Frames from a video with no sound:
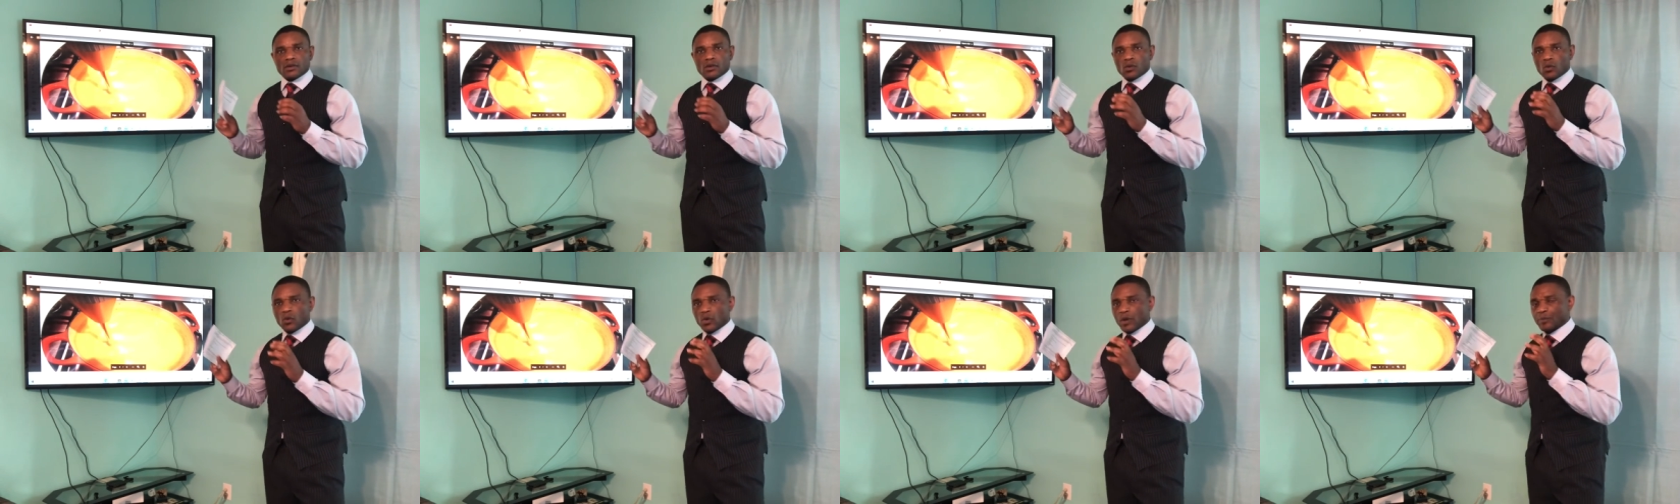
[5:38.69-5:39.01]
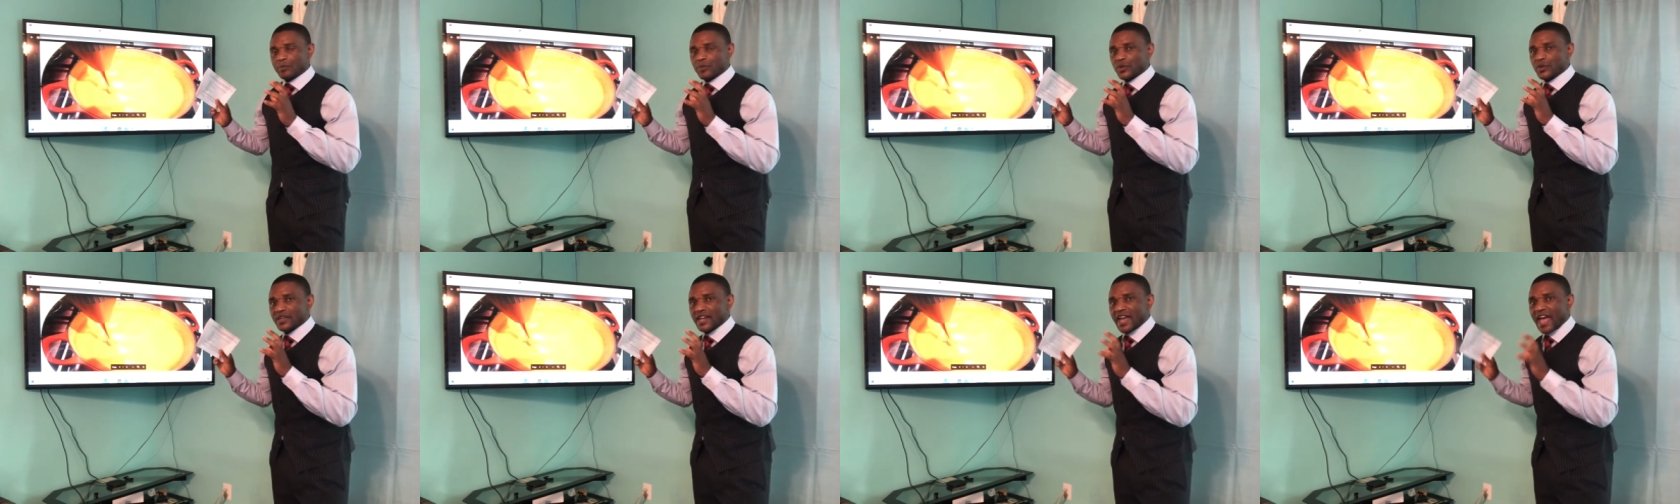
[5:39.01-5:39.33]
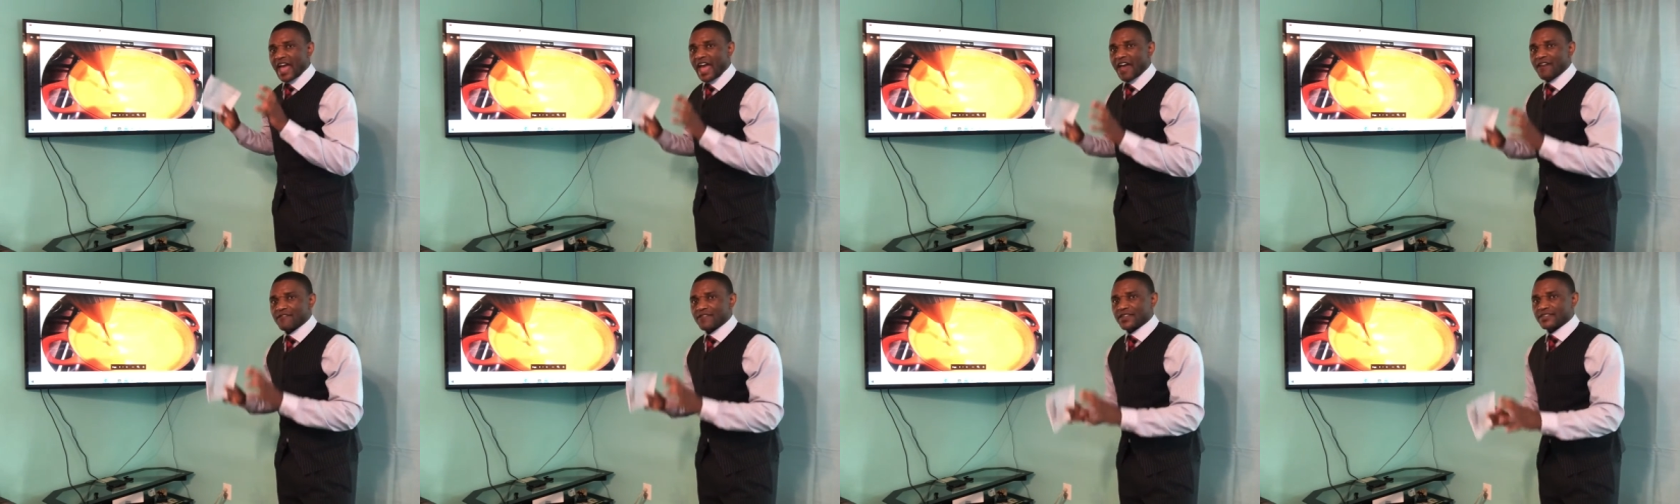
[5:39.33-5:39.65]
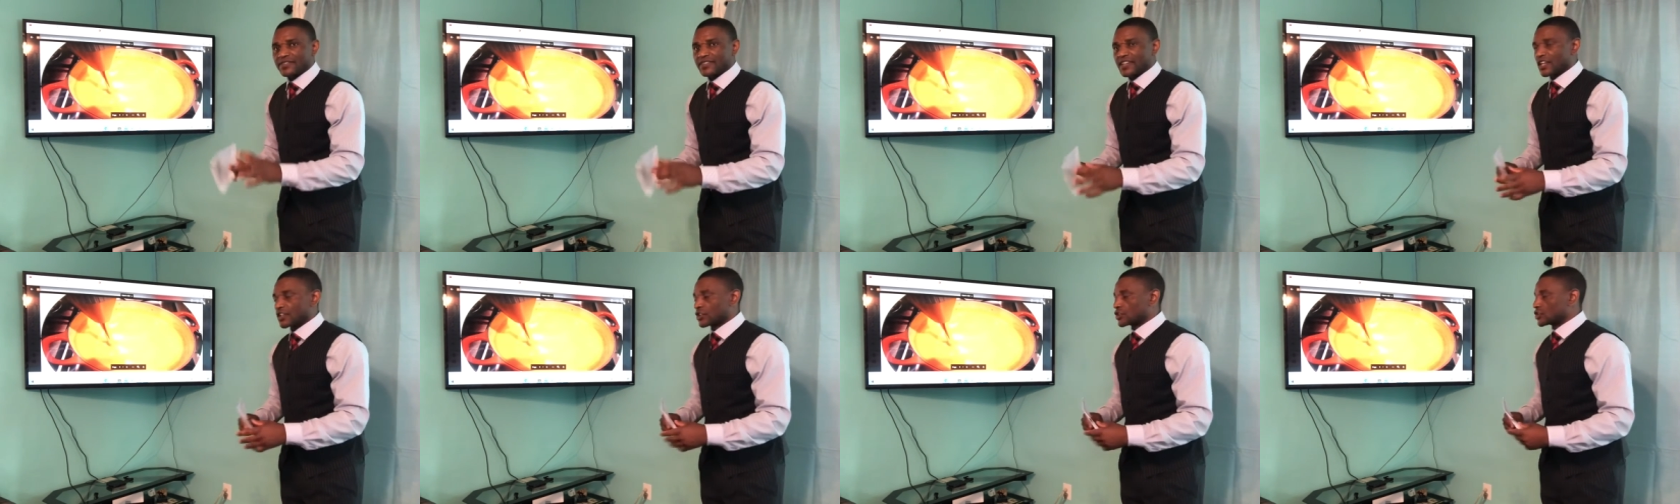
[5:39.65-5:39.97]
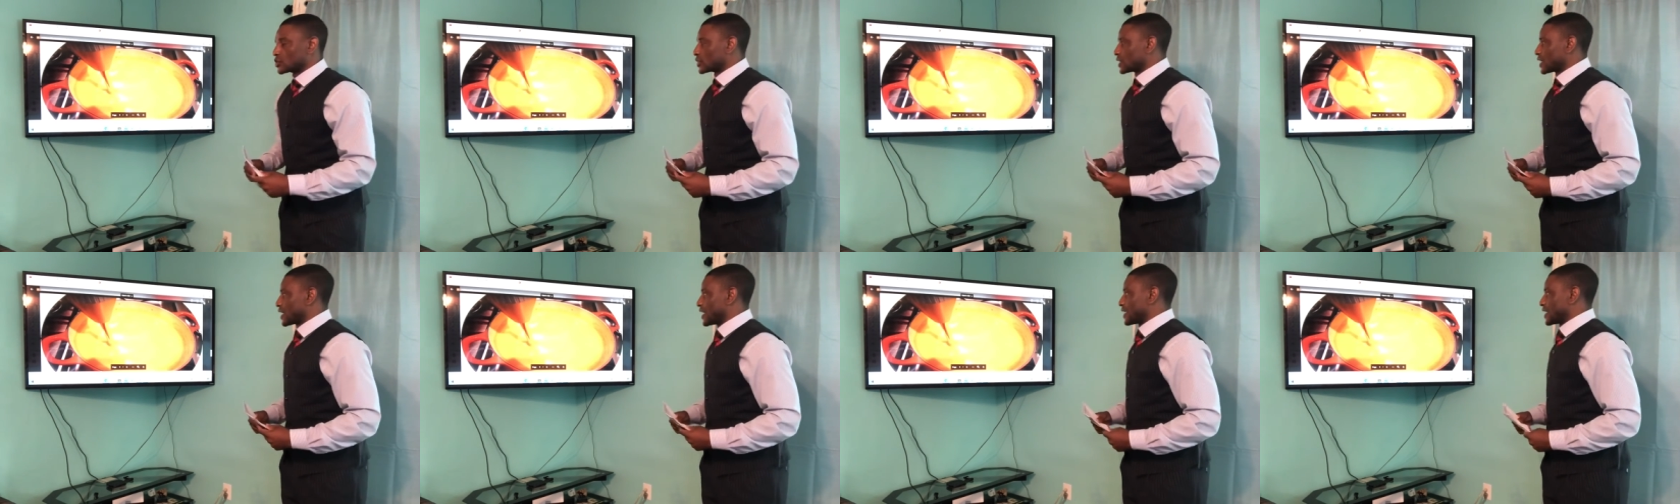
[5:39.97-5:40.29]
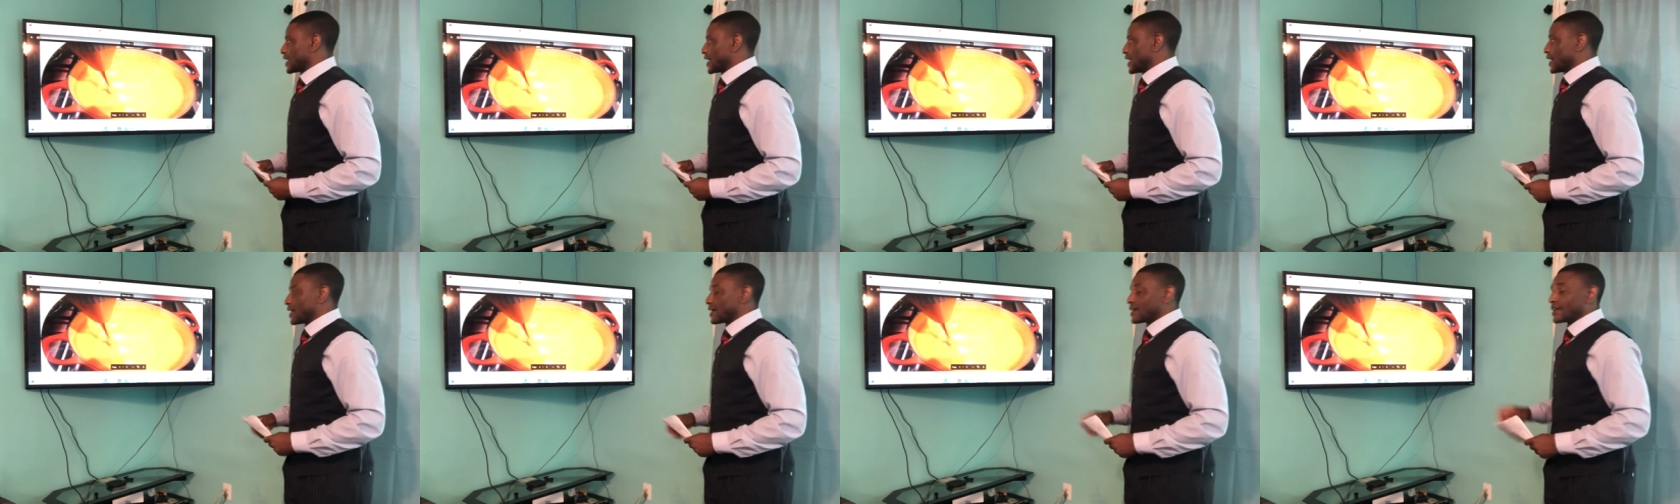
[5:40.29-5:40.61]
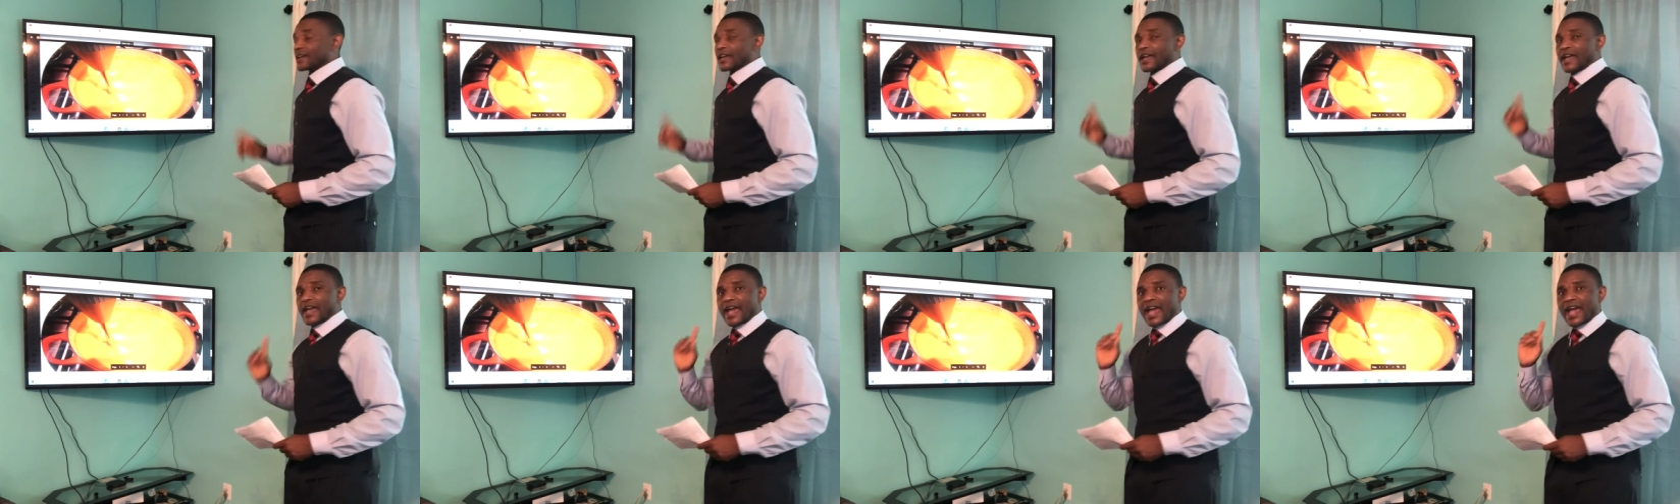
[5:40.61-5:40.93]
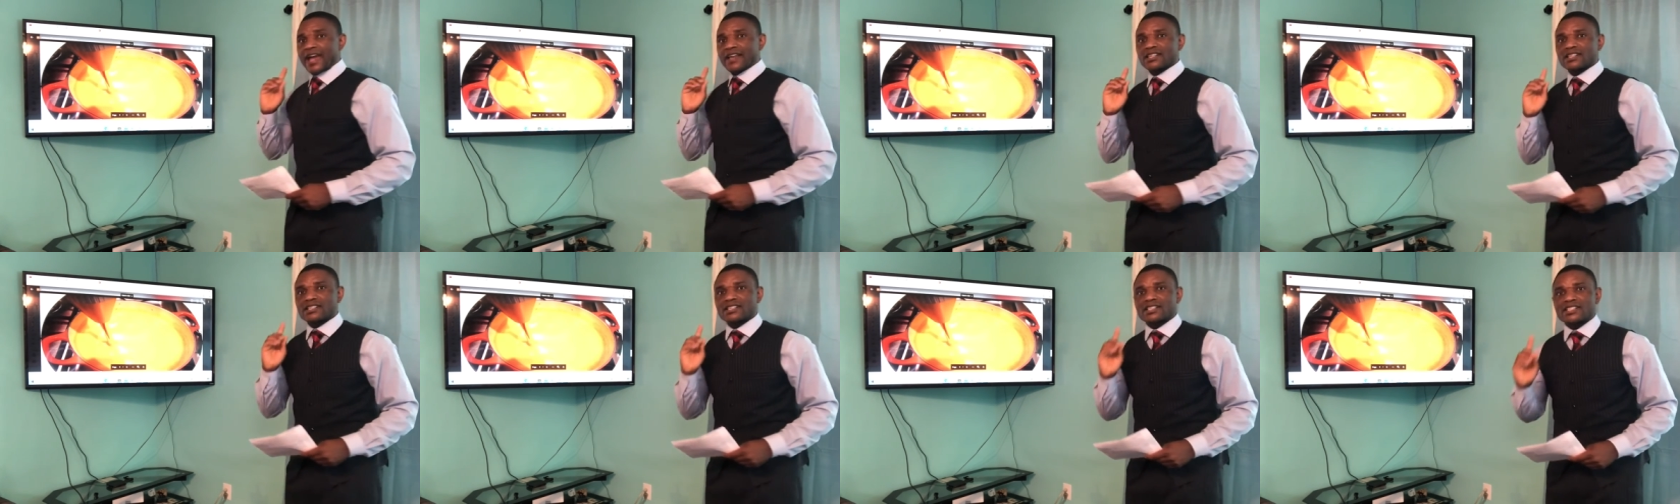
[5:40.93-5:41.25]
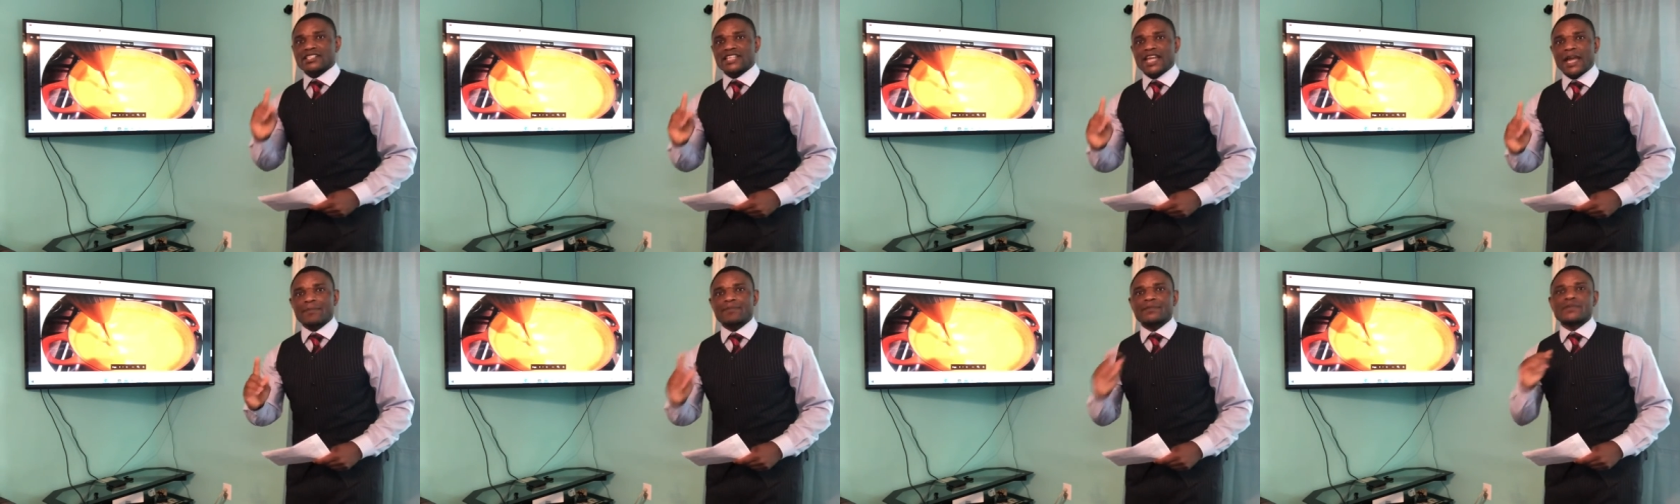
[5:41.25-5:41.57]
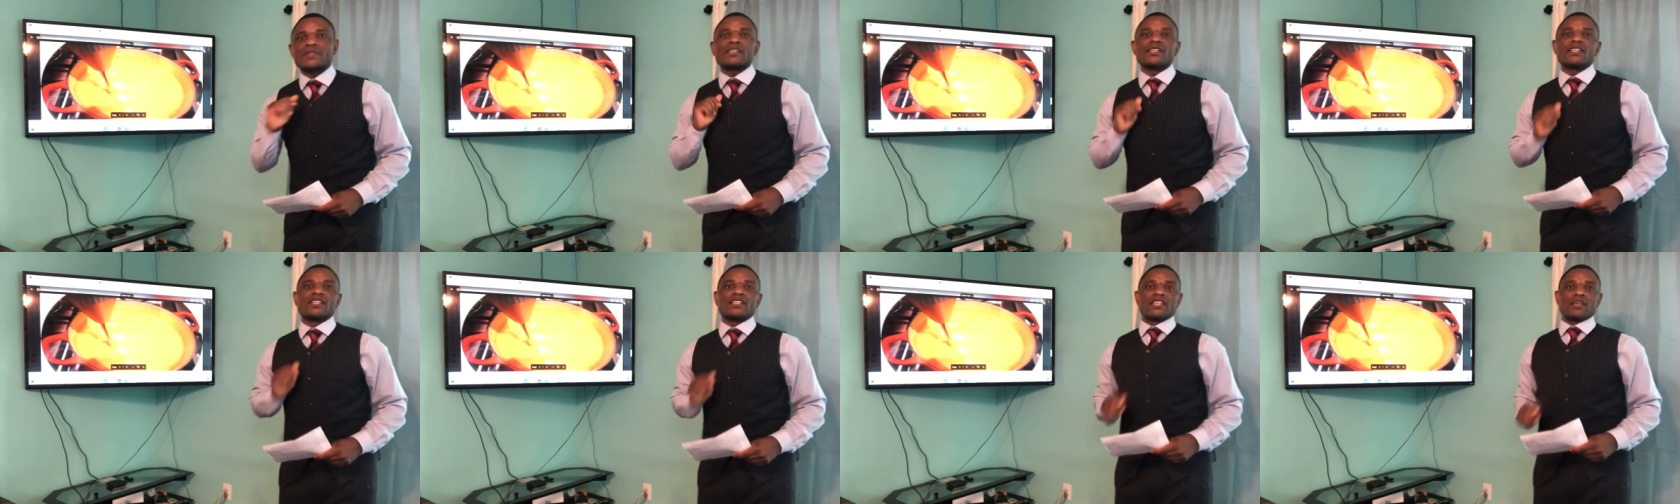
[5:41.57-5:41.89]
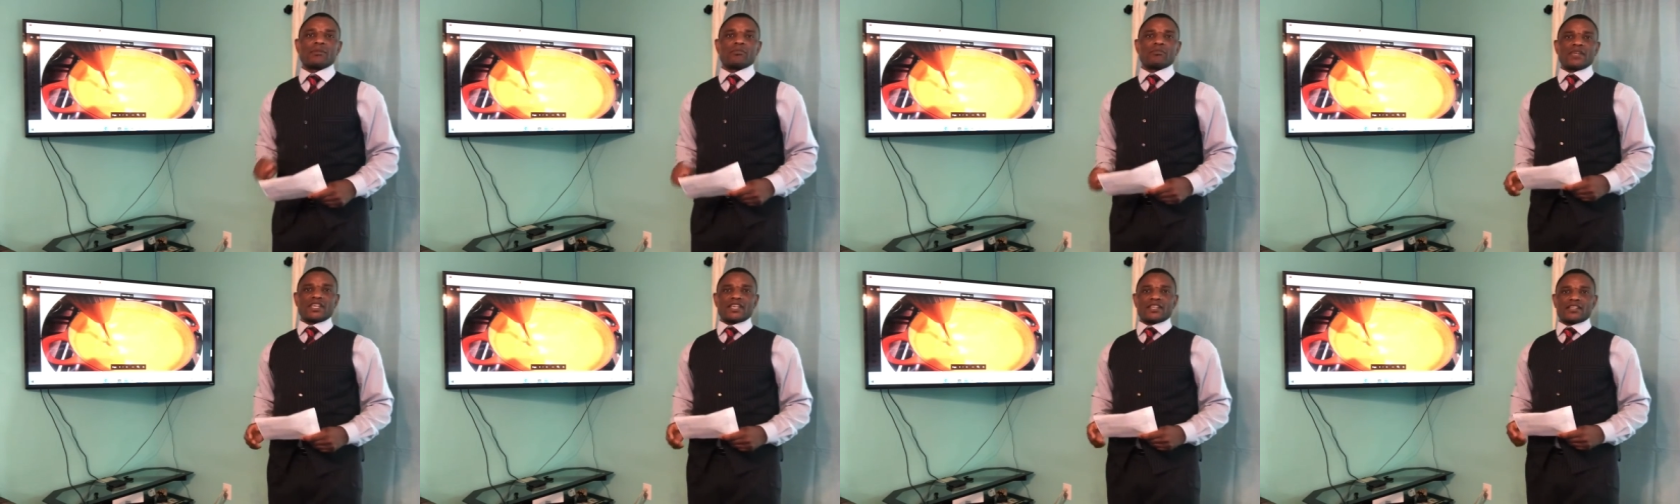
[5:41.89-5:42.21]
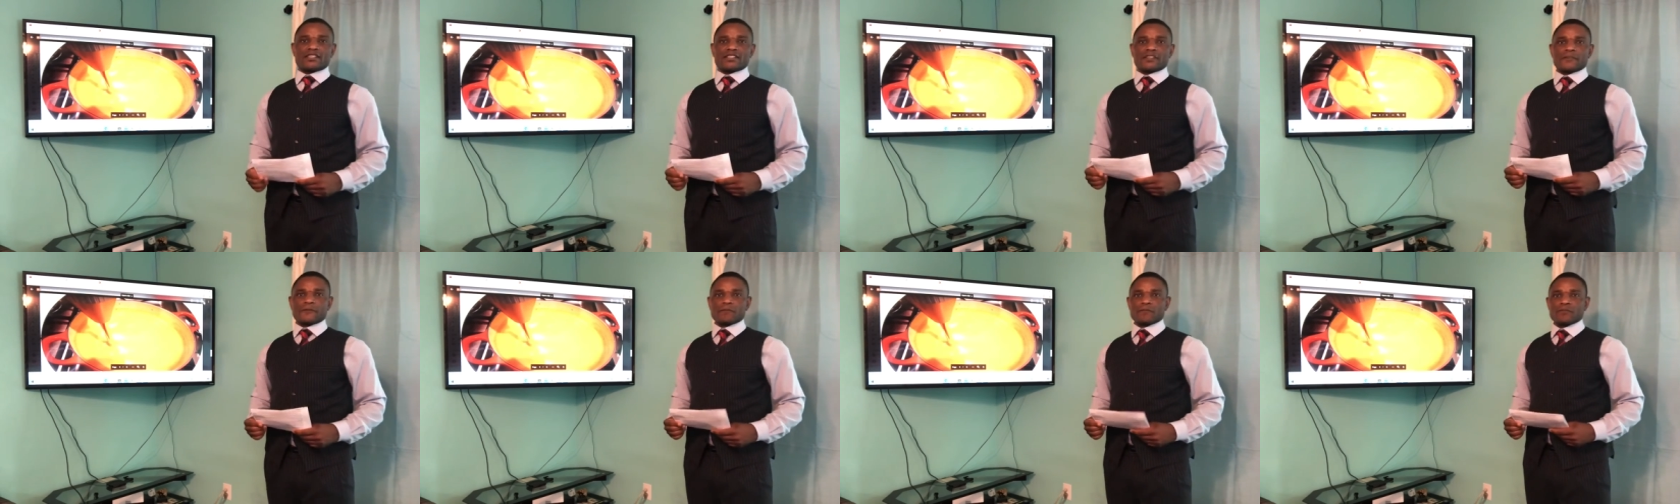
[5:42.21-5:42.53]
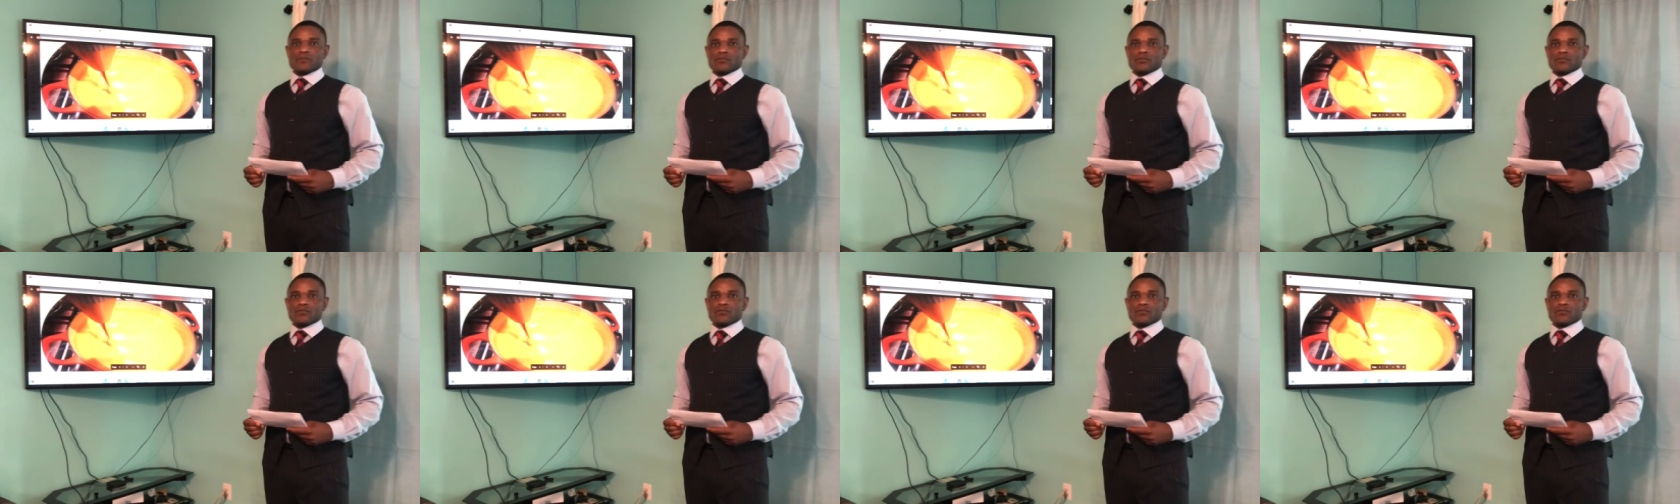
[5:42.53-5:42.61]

We put everything together except the meat.